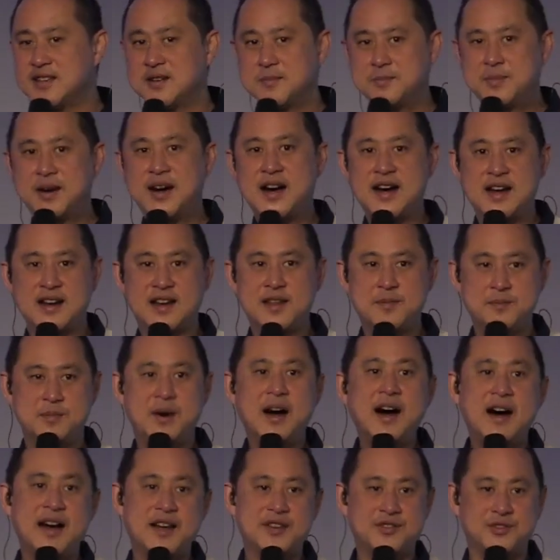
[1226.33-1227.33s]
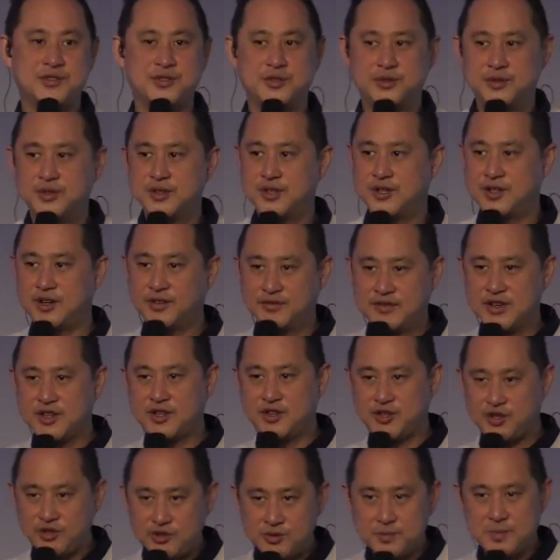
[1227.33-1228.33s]
part and parcel of the
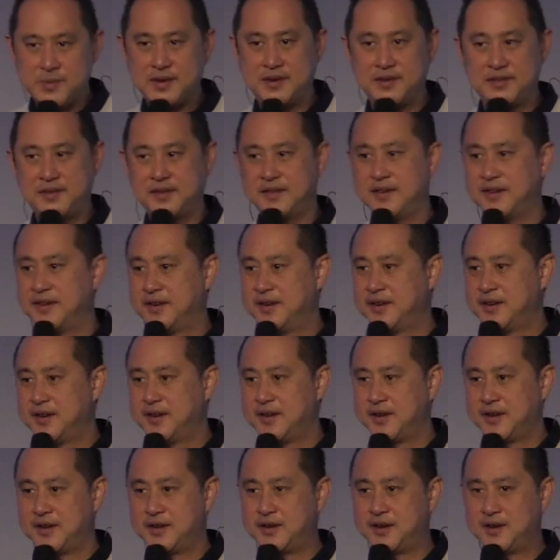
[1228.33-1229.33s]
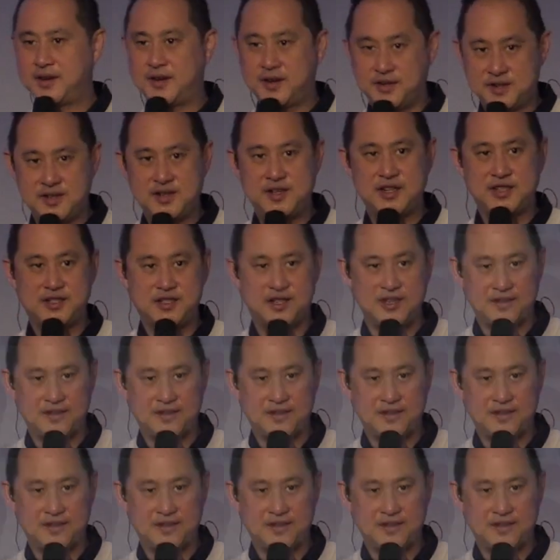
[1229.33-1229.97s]
human condition.